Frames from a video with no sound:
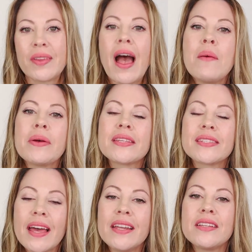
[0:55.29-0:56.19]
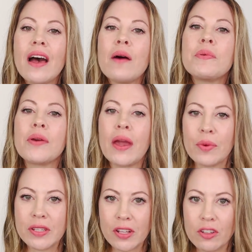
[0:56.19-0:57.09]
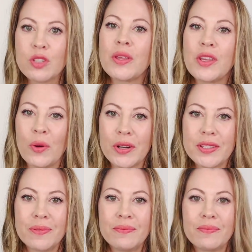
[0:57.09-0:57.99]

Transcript: I'm excited to help you get results with yours.